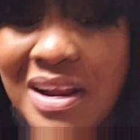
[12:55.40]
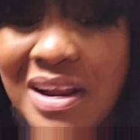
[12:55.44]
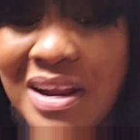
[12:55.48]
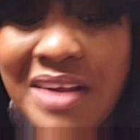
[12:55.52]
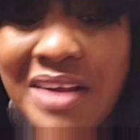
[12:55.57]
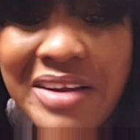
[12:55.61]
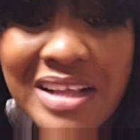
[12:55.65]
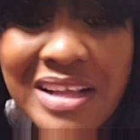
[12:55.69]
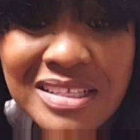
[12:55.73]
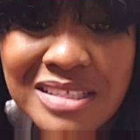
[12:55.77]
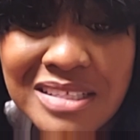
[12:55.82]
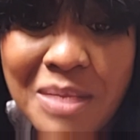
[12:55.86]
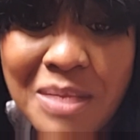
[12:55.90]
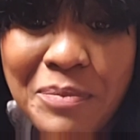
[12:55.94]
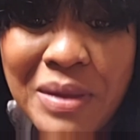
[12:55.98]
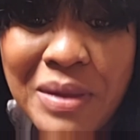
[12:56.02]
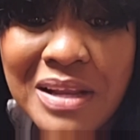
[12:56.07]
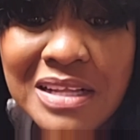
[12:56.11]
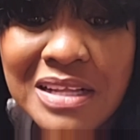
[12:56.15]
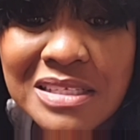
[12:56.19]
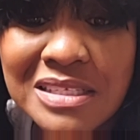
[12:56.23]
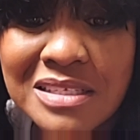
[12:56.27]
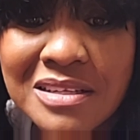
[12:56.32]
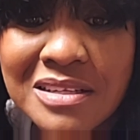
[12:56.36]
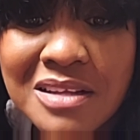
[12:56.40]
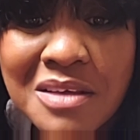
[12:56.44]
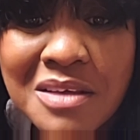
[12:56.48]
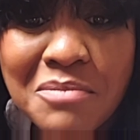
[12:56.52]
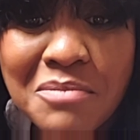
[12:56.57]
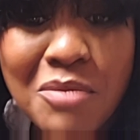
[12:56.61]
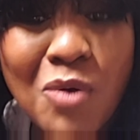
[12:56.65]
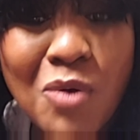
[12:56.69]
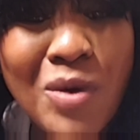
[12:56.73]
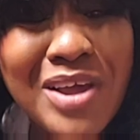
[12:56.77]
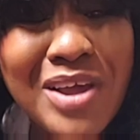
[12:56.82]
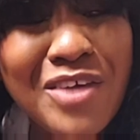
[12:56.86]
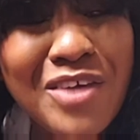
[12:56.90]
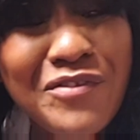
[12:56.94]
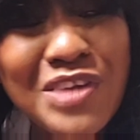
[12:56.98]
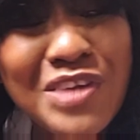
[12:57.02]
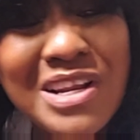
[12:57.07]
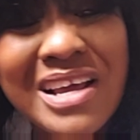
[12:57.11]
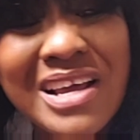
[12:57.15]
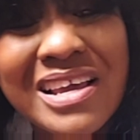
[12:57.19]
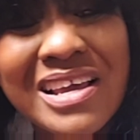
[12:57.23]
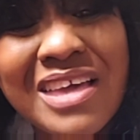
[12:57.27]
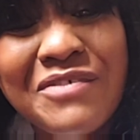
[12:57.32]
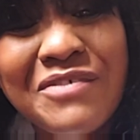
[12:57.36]
going on, right, stop and listen. But why you
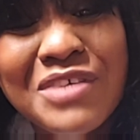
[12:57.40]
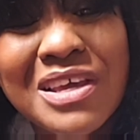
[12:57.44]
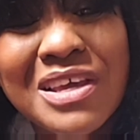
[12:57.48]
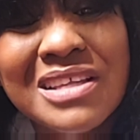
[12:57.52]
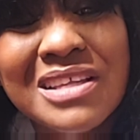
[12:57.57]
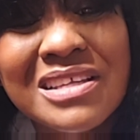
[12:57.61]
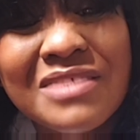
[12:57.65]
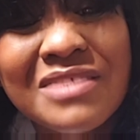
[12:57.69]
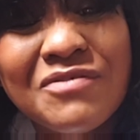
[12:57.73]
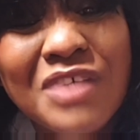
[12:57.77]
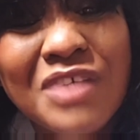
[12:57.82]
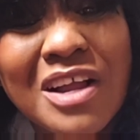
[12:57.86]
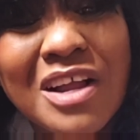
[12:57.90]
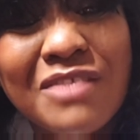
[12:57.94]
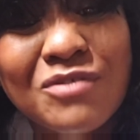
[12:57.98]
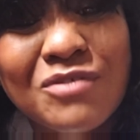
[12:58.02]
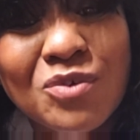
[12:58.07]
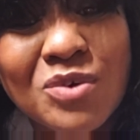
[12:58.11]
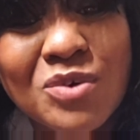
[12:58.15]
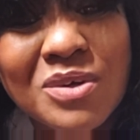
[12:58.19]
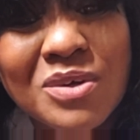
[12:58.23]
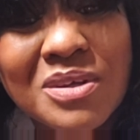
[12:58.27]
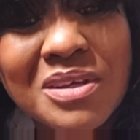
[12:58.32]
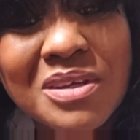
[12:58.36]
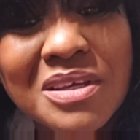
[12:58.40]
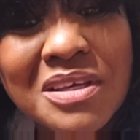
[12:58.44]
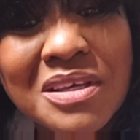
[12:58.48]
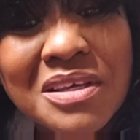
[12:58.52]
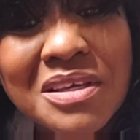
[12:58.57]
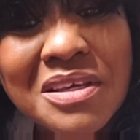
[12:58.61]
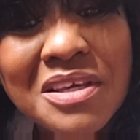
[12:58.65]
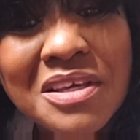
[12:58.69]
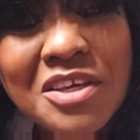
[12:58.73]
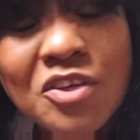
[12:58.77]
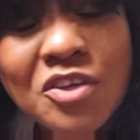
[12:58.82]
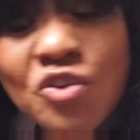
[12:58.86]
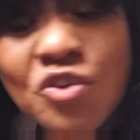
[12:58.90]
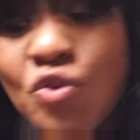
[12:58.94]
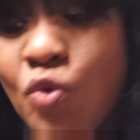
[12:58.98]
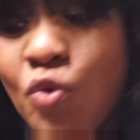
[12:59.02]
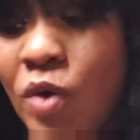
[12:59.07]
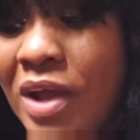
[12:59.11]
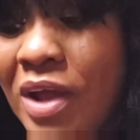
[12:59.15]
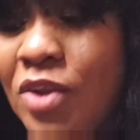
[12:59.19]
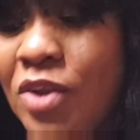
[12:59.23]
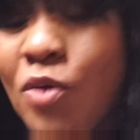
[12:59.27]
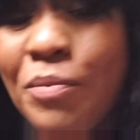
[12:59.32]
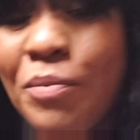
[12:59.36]
feel like you have to get involved, though?
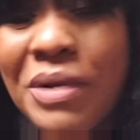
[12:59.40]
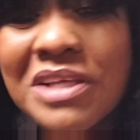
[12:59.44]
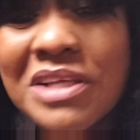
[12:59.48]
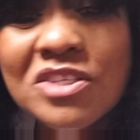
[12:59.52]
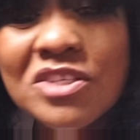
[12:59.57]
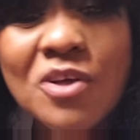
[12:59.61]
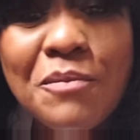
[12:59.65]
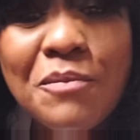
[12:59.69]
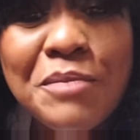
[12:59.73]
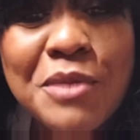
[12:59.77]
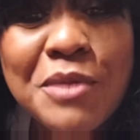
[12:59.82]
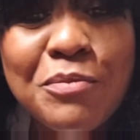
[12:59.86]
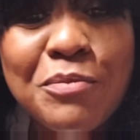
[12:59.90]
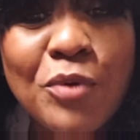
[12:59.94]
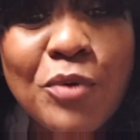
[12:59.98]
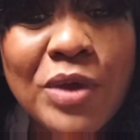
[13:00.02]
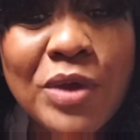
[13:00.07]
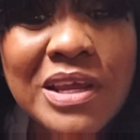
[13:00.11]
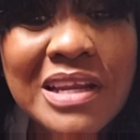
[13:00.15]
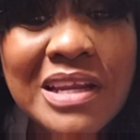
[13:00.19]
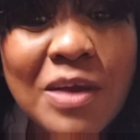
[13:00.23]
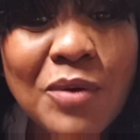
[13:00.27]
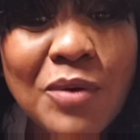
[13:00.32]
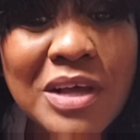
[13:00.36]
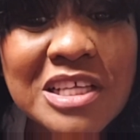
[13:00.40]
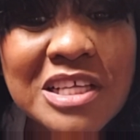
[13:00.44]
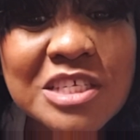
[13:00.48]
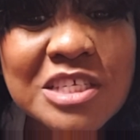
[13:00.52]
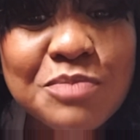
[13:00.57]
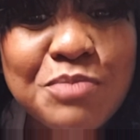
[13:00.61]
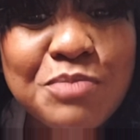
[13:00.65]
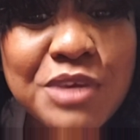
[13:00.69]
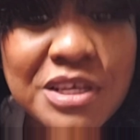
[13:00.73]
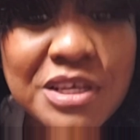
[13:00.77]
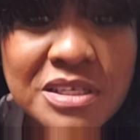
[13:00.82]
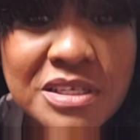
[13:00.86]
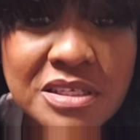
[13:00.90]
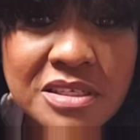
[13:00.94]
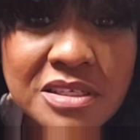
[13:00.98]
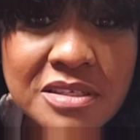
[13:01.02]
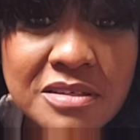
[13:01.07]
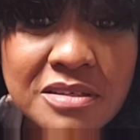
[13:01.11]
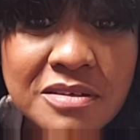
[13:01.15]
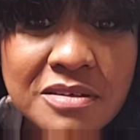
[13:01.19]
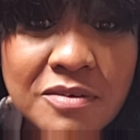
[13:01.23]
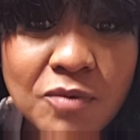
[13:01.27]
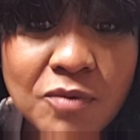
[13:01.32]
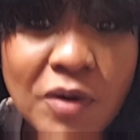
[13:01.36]
You are looking at some people in a one
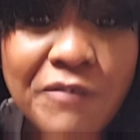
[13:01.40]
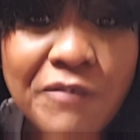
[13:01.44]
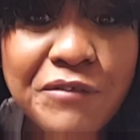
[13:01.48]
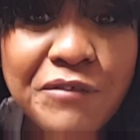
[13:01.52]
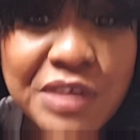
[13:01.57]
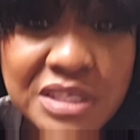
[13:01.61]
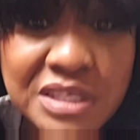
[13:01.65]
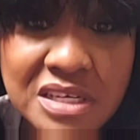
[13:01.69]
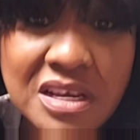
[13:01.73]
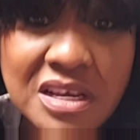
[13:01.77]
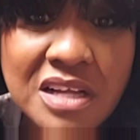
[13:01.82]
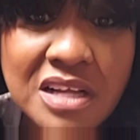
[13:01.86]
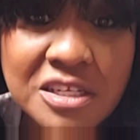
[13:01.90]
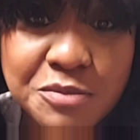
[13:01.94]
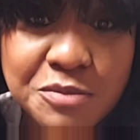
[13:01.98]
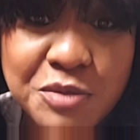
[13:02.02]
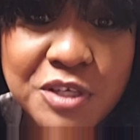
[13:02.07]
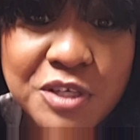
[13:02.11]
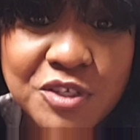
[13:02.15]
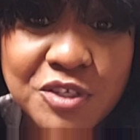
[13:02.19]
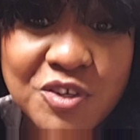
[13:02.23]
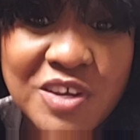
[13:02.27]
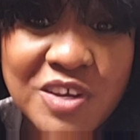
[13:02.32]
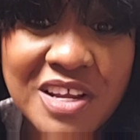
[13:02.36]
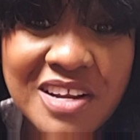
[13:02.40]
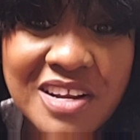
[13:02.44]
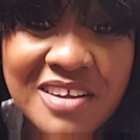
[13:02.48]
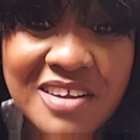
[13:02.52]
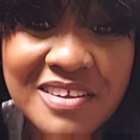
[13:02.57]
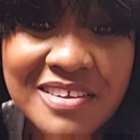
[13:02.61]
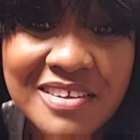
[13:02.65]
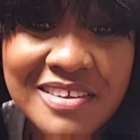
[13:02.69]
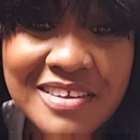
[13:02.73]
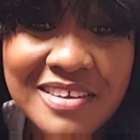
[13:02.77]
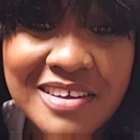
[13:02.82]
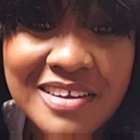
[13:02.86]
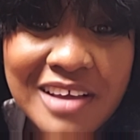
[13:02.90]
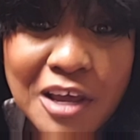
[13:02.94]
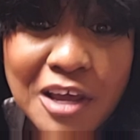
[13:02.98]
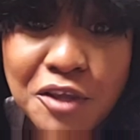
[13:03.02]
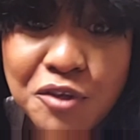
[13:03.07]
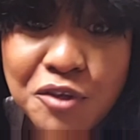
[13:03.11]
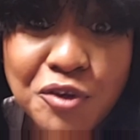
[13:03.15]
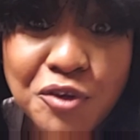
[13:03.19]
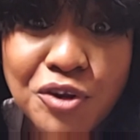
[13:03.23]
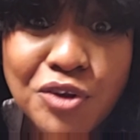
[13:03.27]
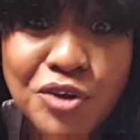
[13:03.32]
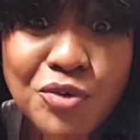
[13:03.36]
space, one physical space together,
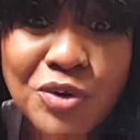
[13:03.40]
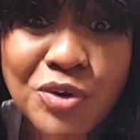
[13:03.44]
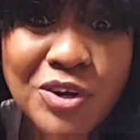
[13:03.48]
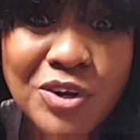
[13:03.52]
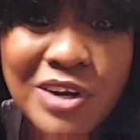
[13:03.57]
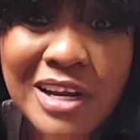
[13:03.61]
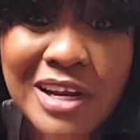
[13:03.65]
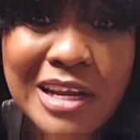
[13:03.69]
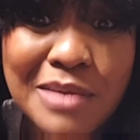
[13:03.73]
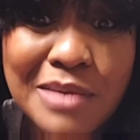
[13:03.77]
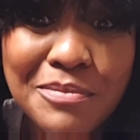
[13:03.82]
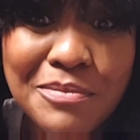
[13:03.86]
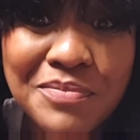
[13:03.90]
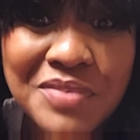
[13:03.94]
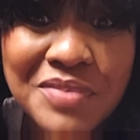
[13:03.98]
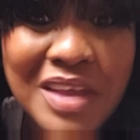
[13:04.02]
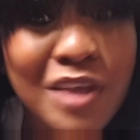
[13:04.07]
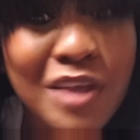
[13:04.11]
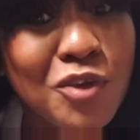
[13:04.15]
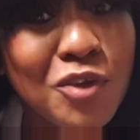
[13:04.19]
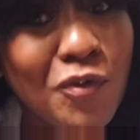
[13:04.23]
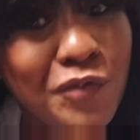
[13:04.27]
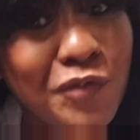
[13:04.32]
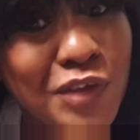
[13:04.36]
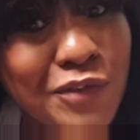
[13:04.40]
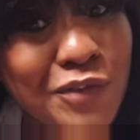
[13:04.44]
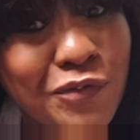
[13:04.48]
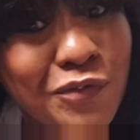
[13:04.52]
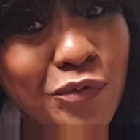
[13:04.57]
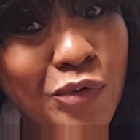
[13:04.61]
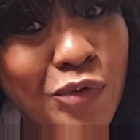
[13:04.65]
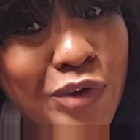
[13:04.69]
and you don't know none of them, and you feel